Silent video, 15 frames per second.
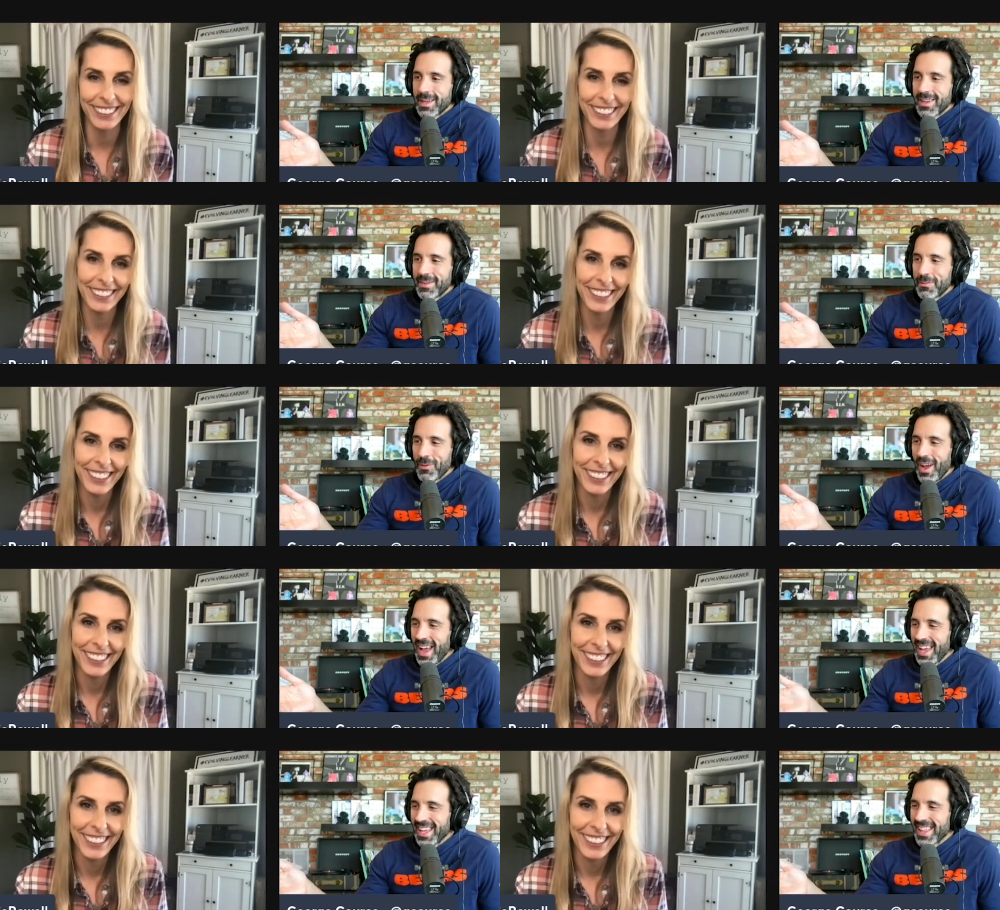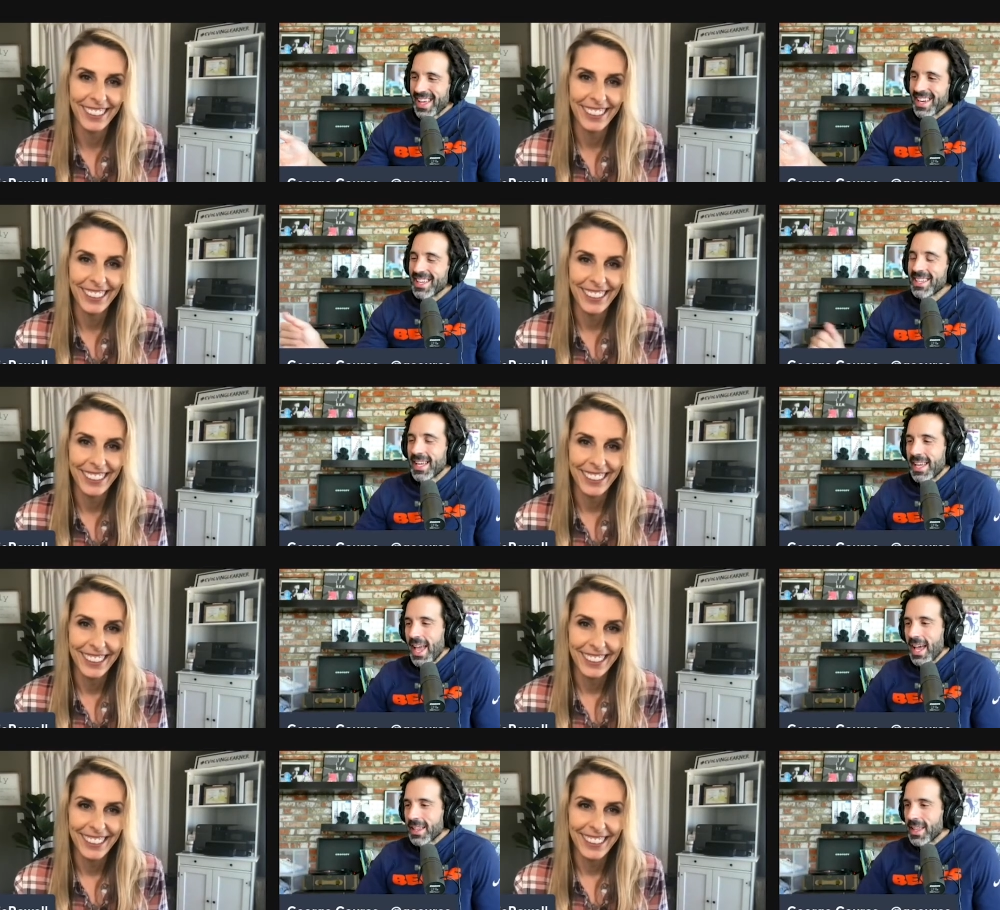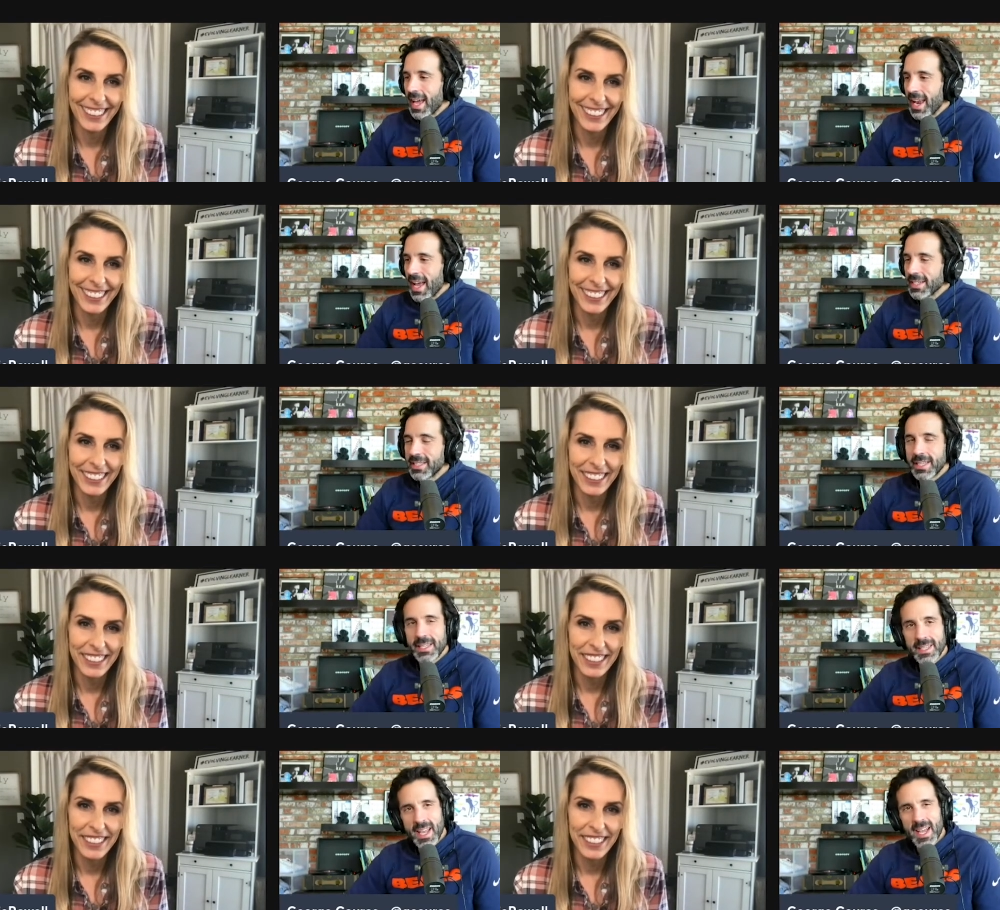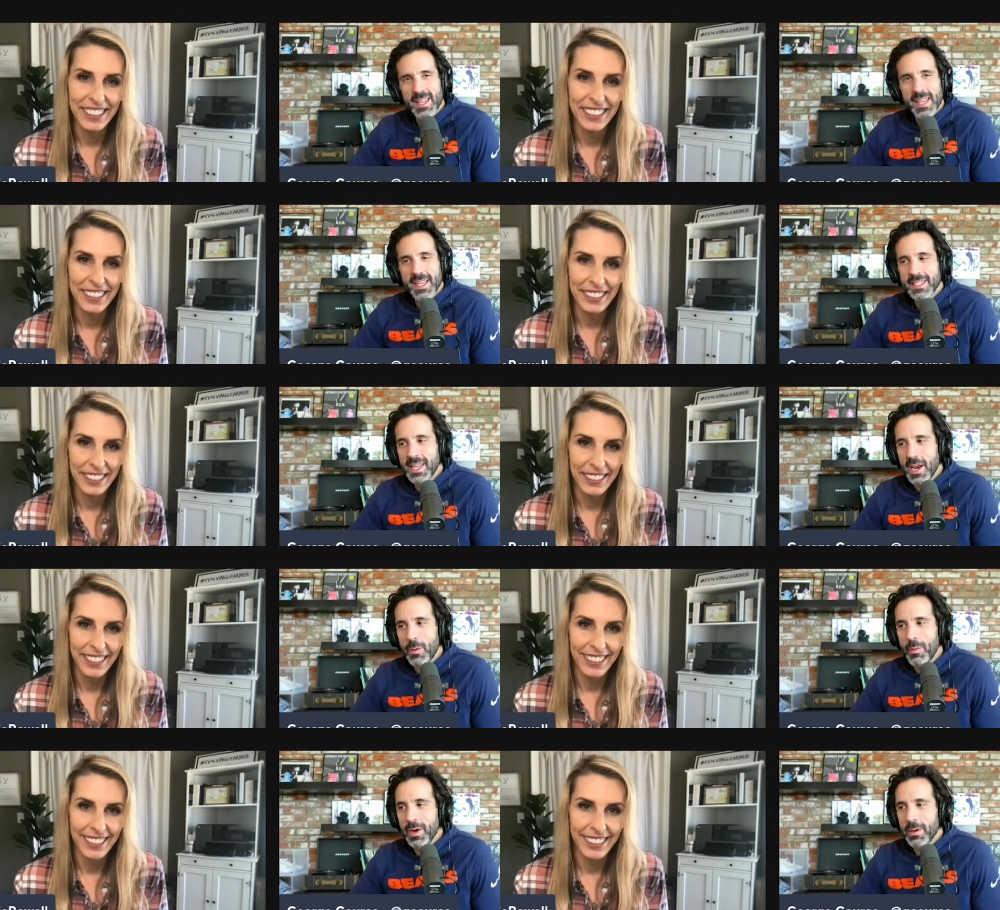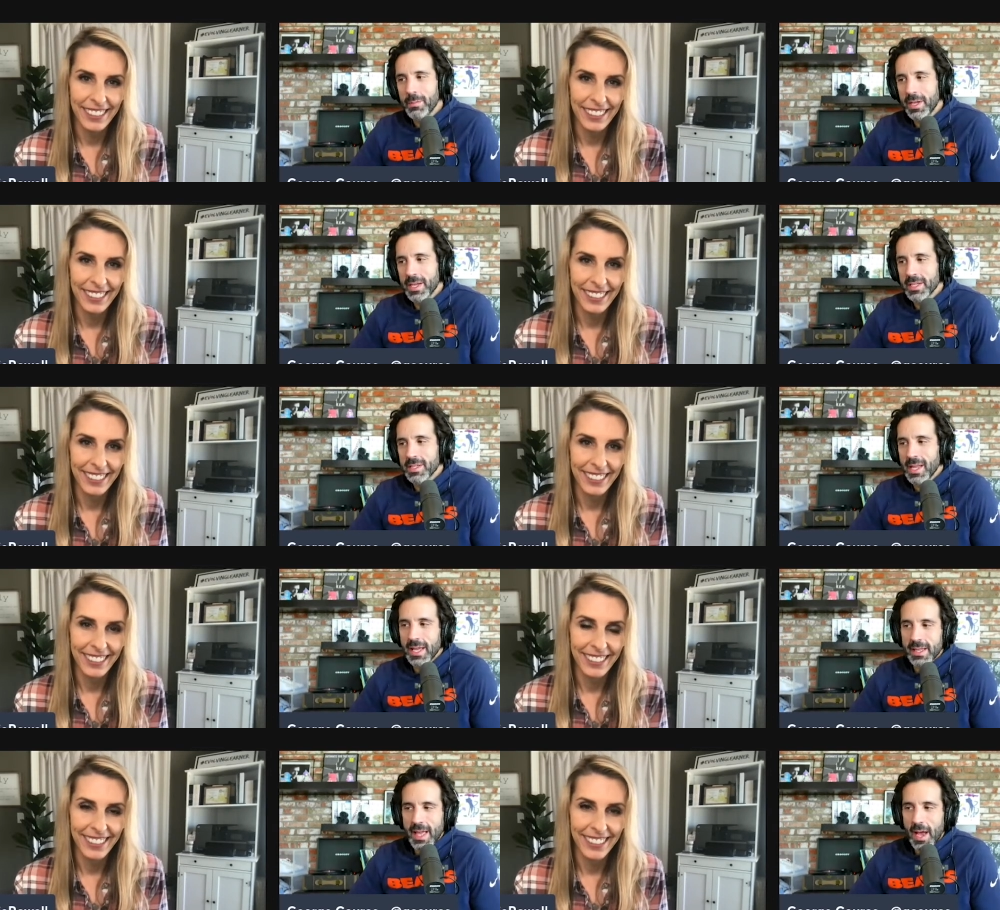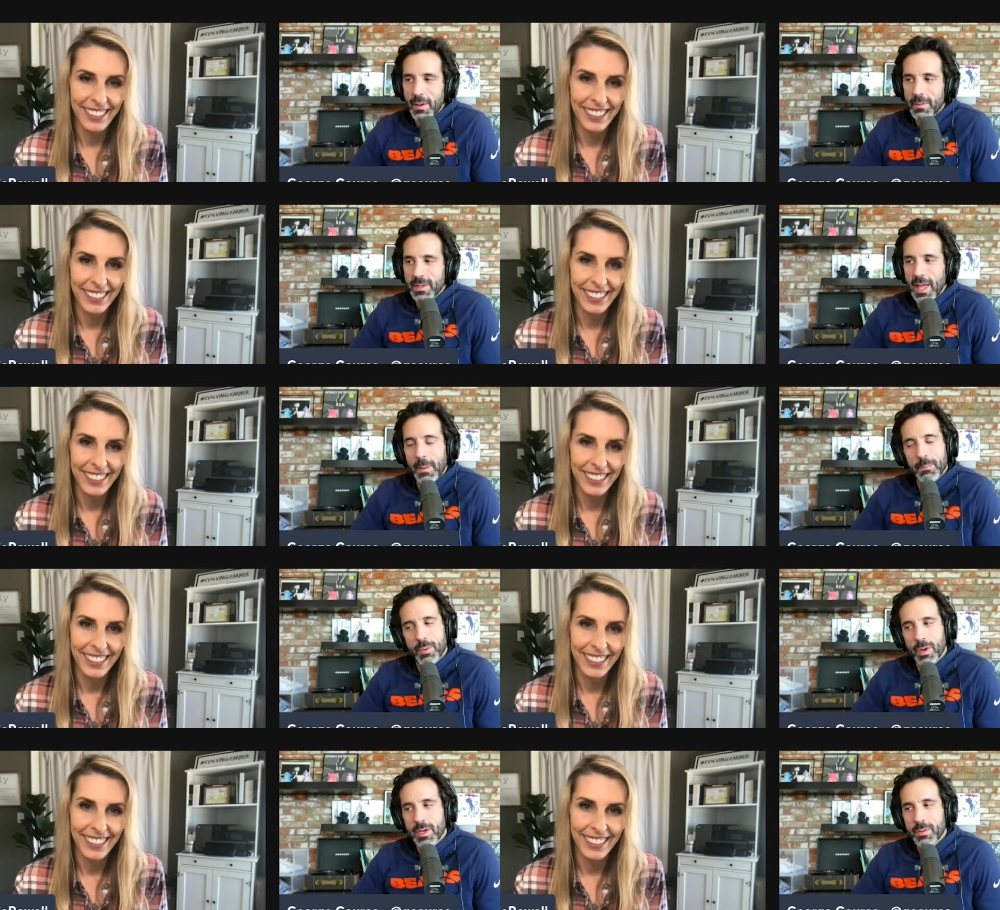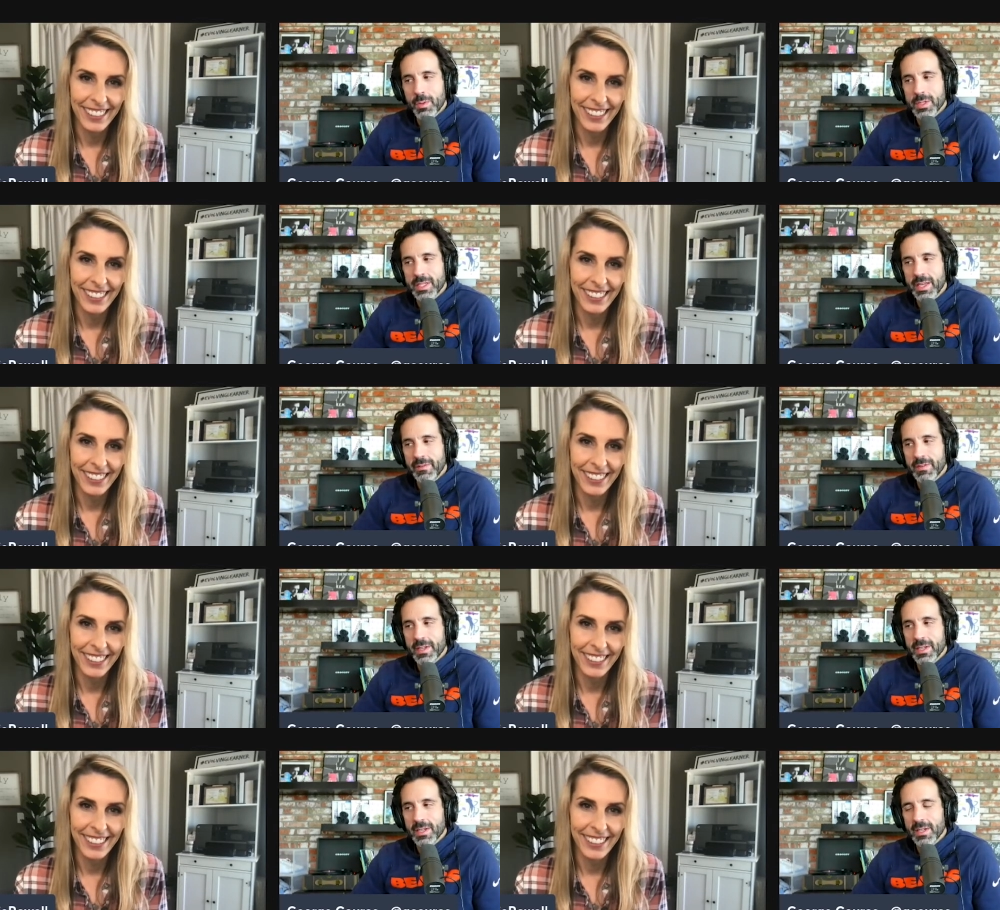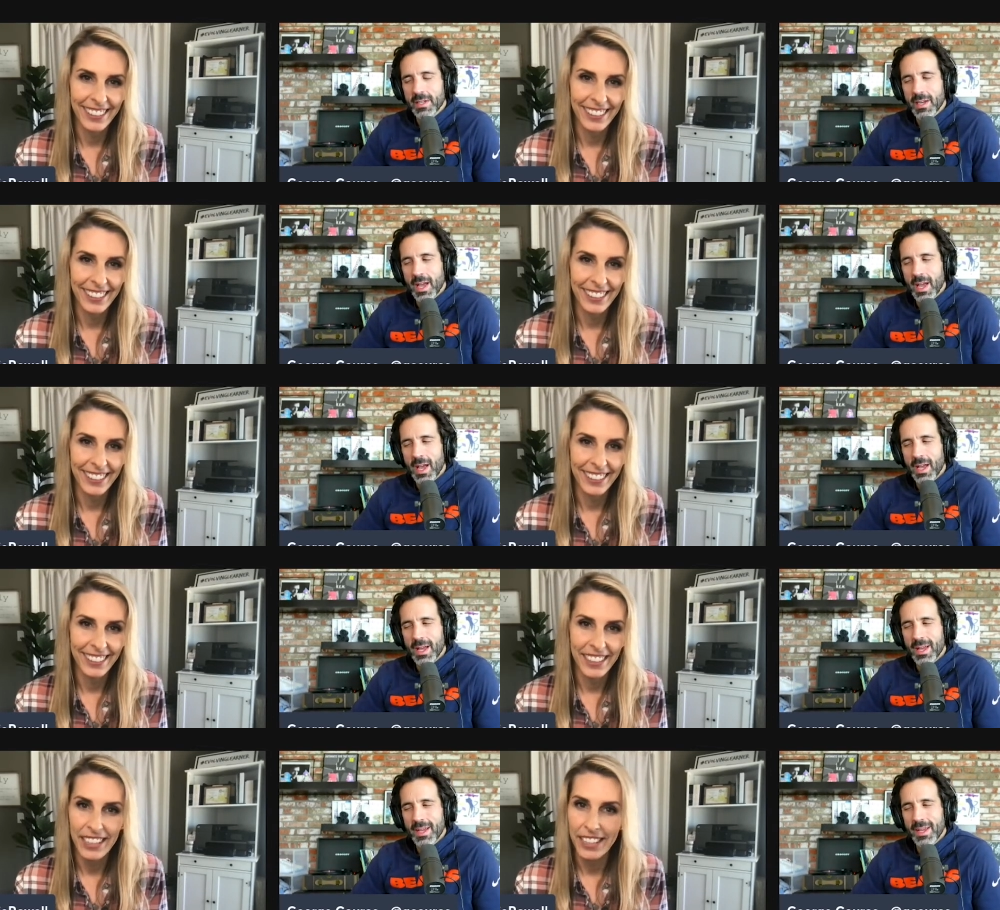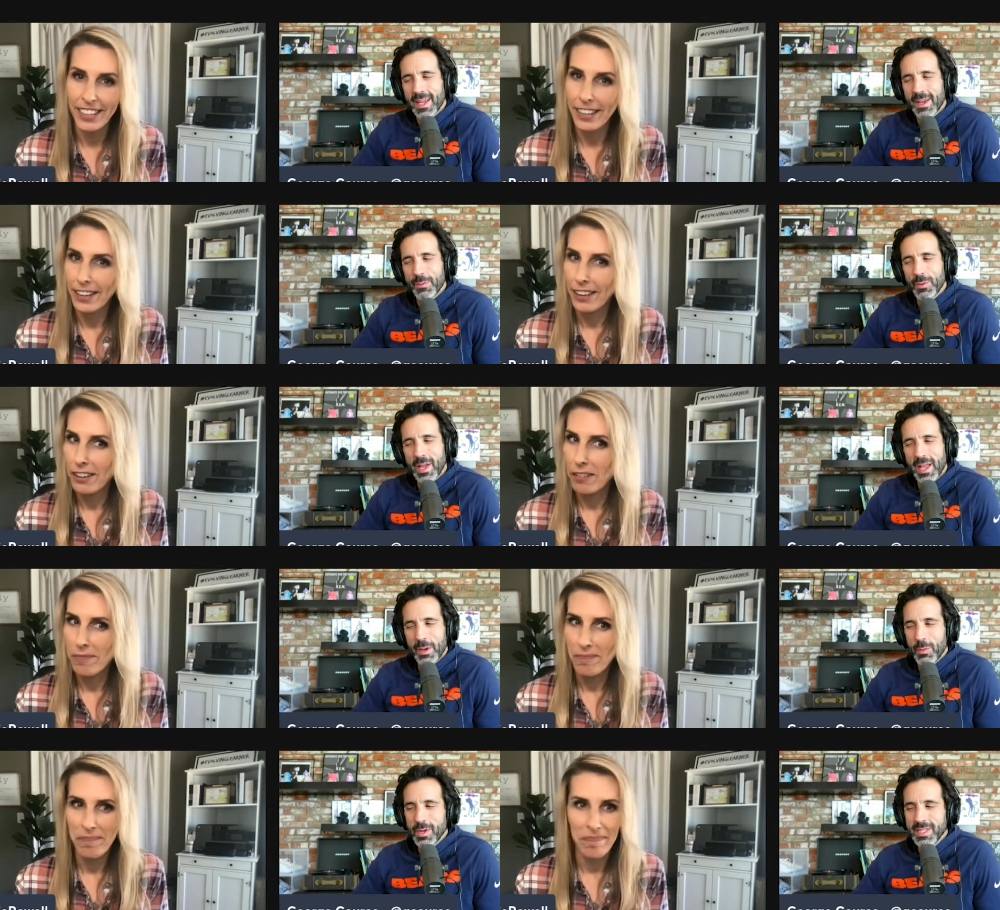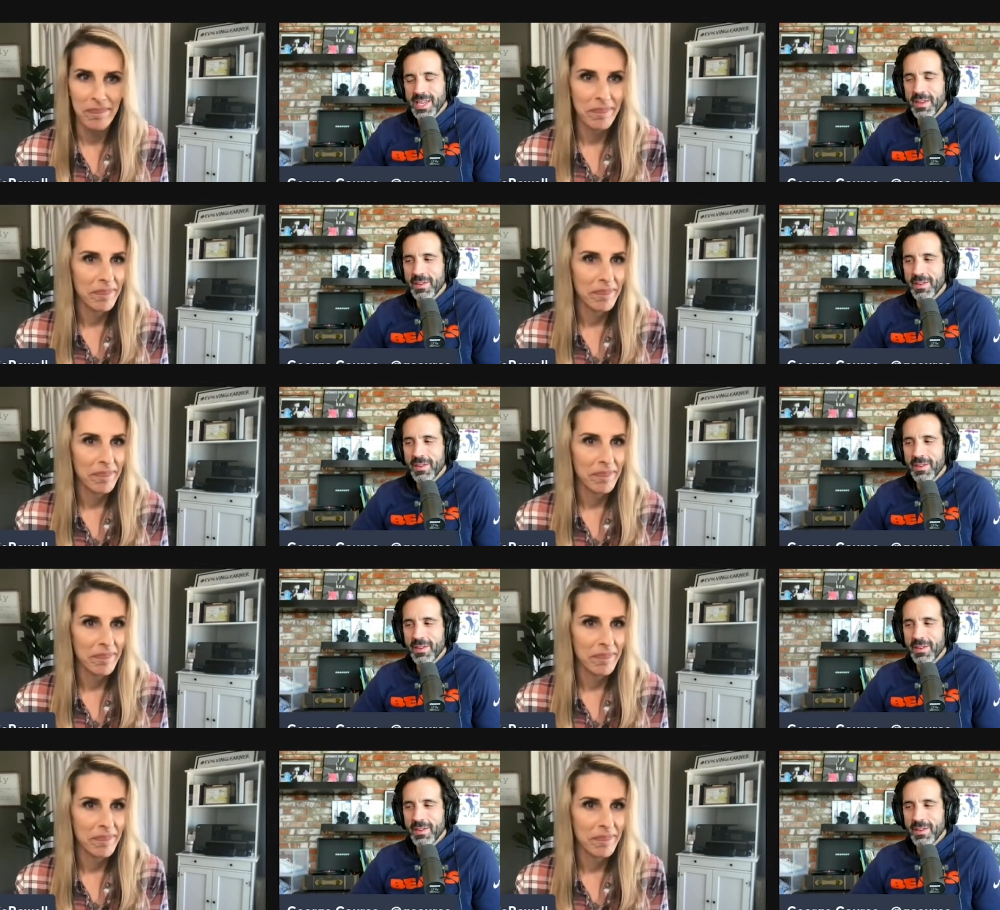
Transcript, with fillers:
Speaker 1: Right. That is, yeah, that actually, yeah, that is kind of weird because like that, that book wasn't even, it wasn't even